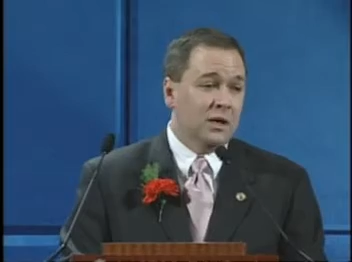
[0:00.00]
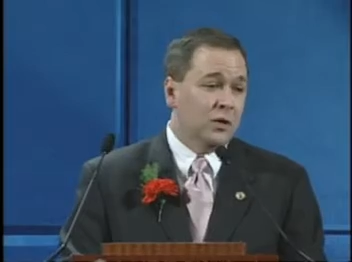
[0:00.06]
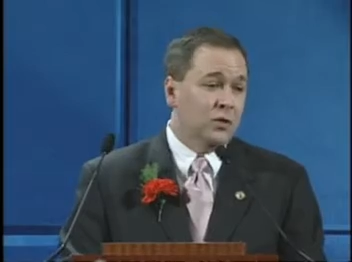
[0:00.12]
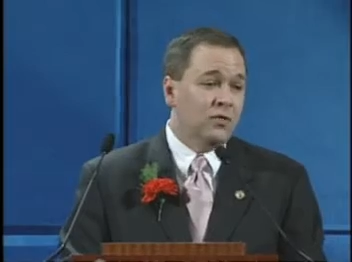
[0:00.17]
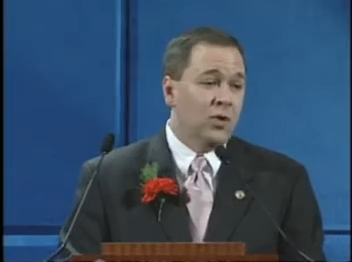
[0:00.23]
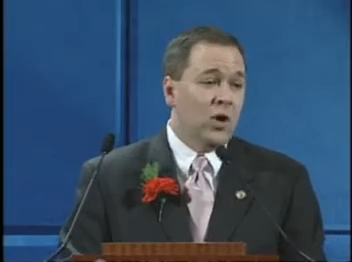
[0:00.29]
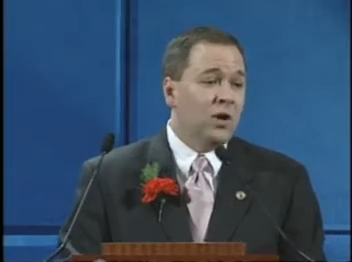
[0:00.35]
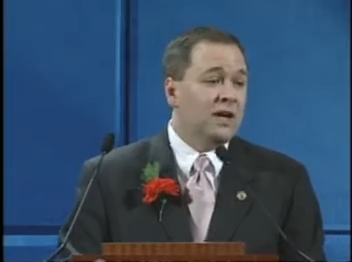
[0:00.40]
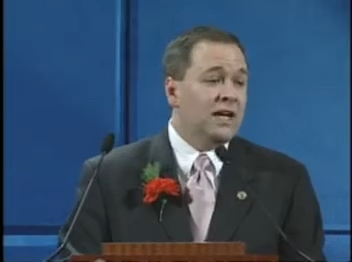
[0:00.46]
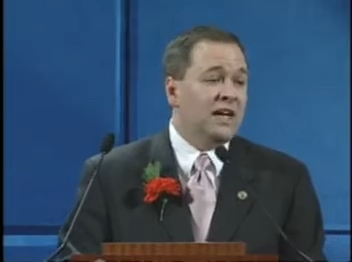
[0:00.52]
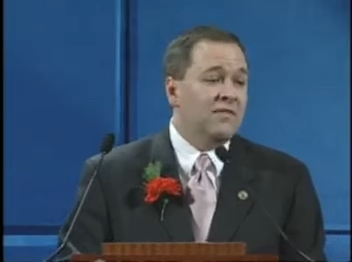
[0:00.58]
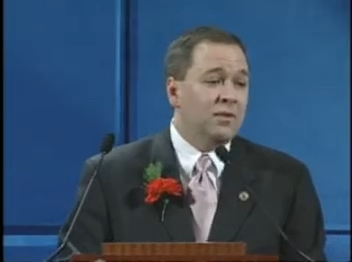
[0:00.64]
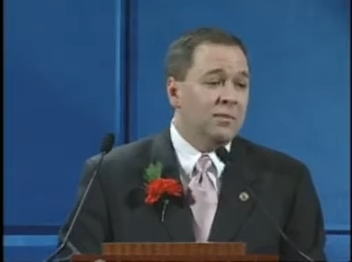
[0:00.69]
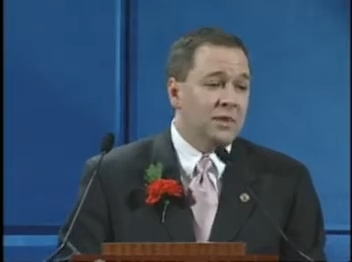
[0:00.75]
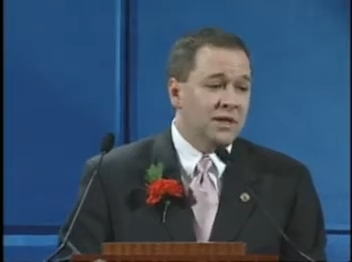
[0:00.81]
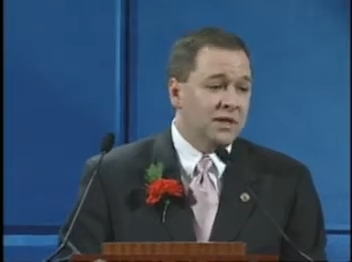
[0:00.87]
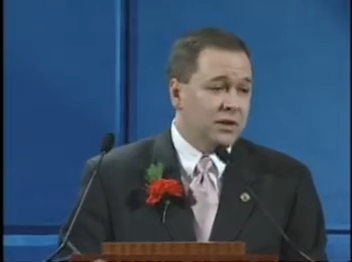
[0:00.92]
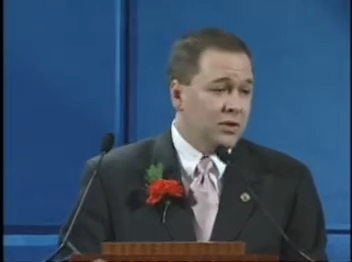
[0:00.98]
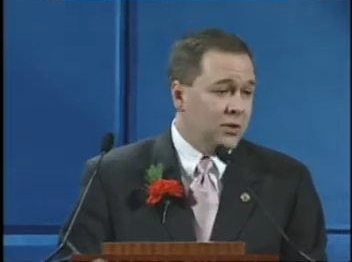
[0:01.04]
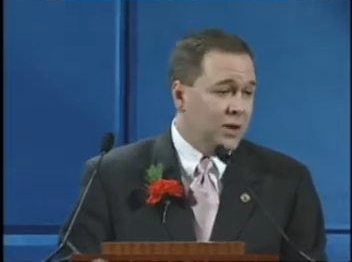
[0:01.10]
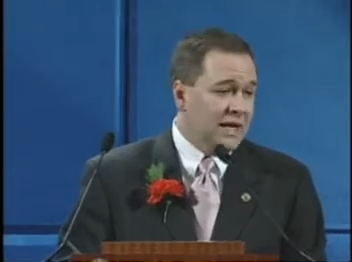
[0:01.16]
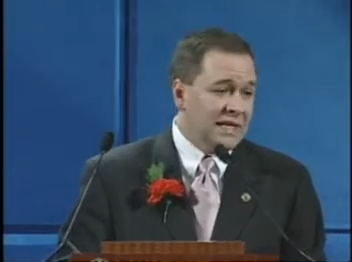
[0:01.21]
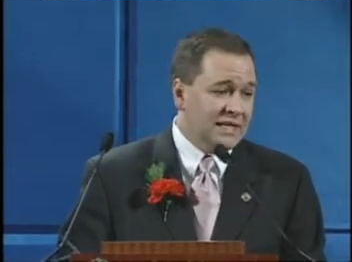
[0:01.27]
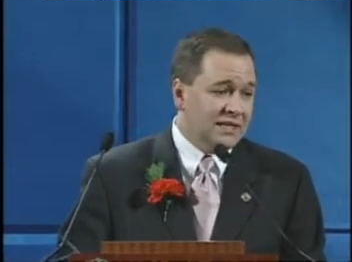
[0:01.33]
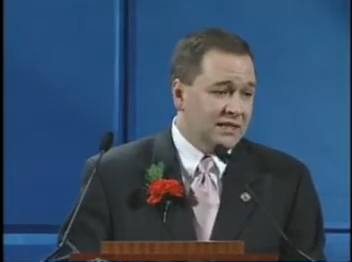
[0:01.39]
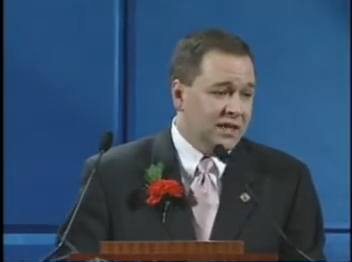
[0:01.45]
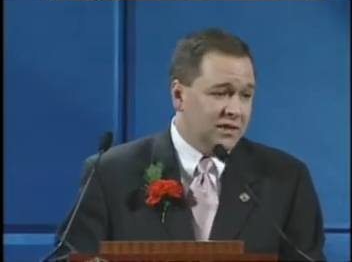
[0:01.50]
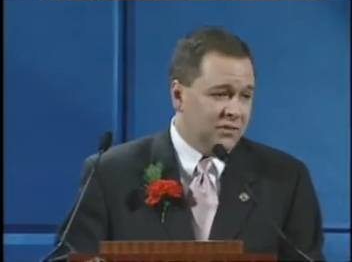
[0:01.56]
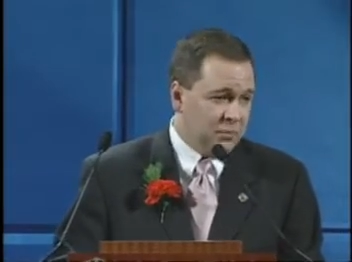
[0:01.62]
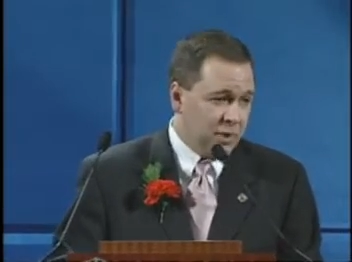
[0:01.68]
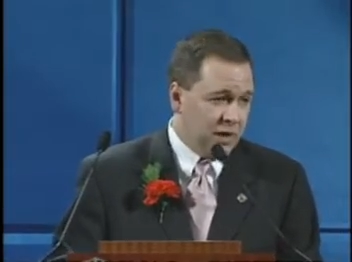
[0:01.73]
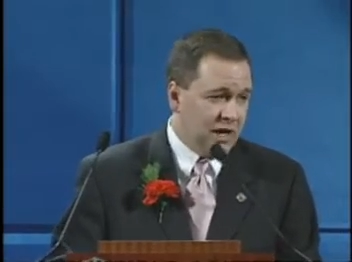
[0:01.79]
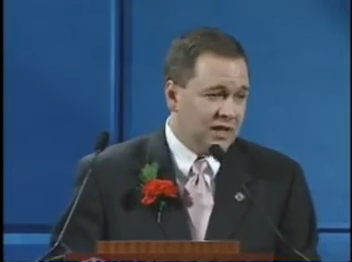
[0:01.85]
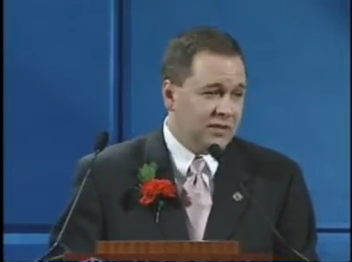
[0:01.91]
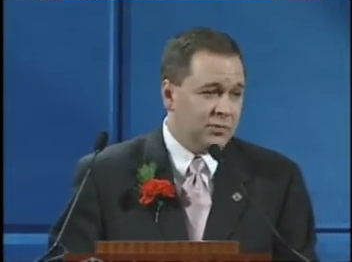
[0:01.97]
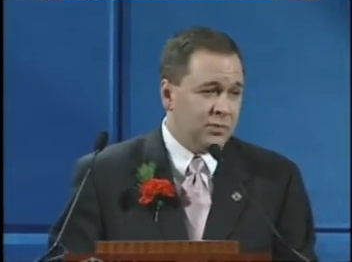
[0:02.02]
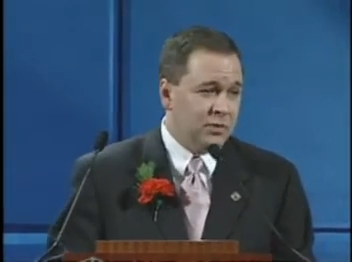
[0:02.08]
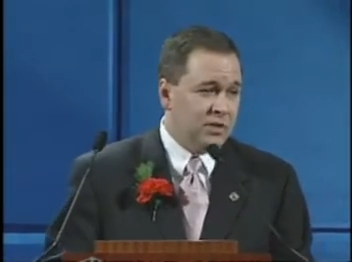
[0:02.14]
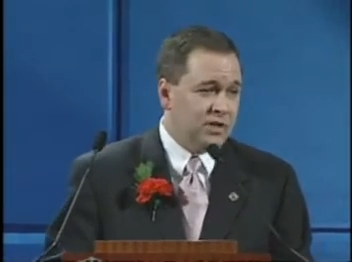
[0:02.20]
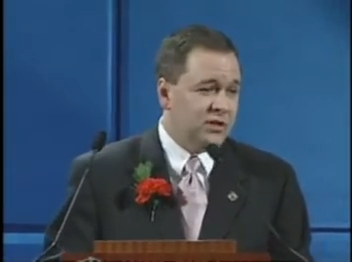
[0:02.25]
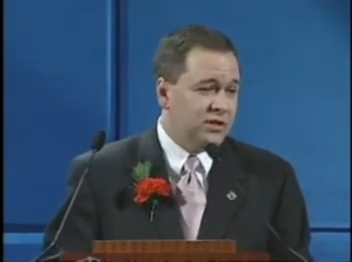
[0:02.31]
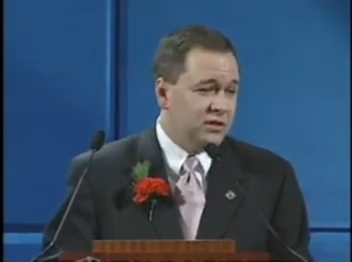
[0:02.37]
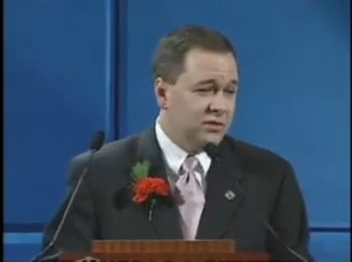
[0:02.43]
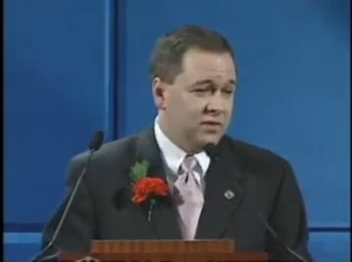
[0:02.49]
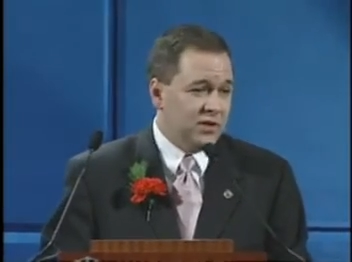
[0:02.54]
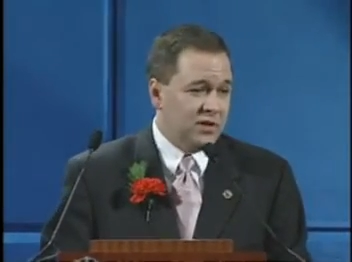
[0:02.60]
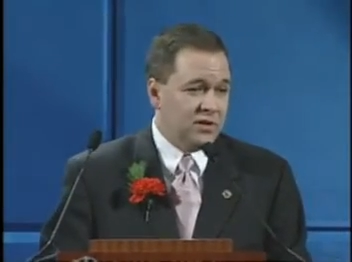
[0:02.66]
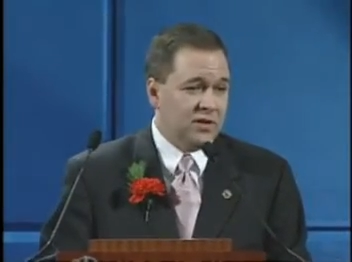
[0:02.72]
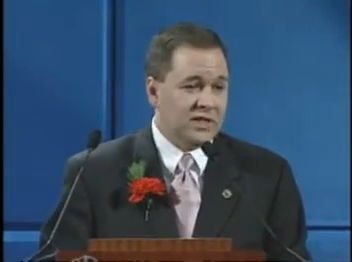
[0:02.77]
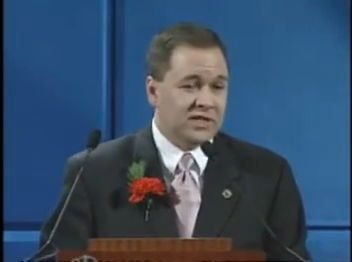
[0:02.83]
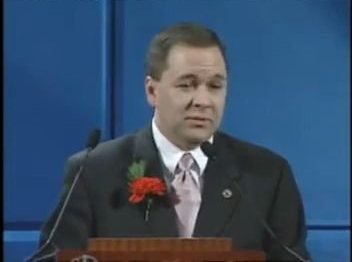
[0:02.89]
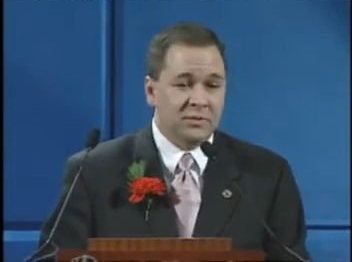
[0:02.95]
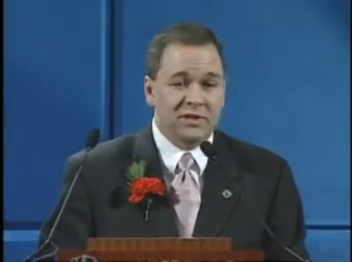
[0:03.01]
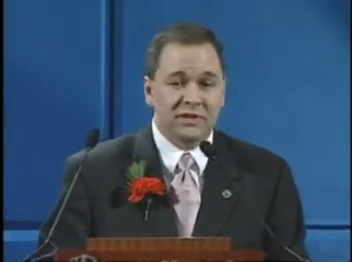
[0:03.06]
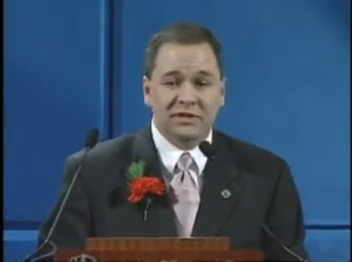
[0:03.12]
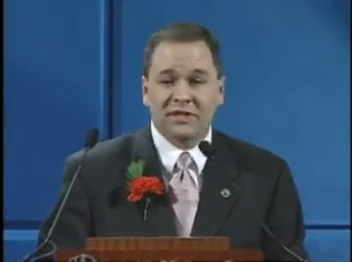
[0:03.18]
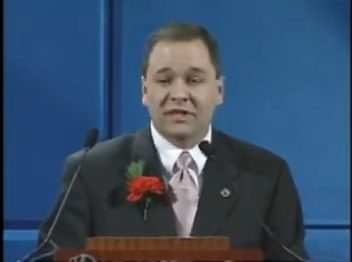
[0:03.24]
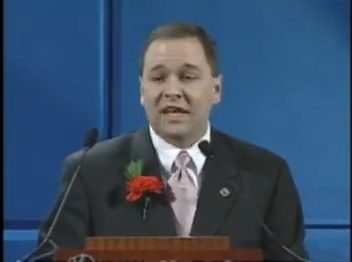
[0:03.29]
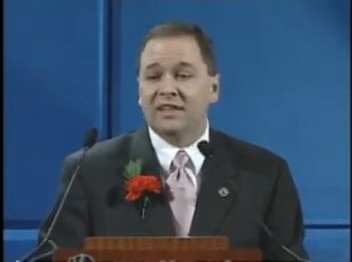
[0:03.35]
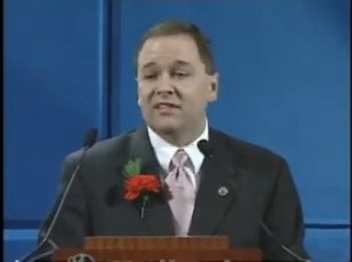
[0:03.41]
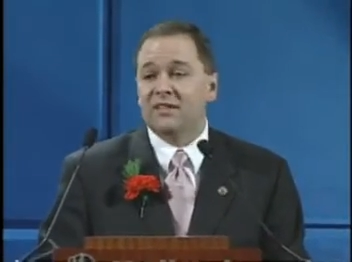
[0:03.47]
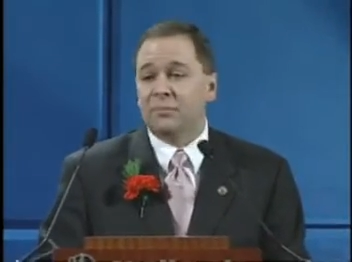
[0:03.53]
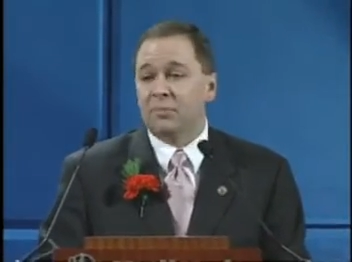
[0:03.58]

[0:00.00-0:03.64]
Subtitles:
You've all given me the greatest gift possible this year for Christmas, and that's a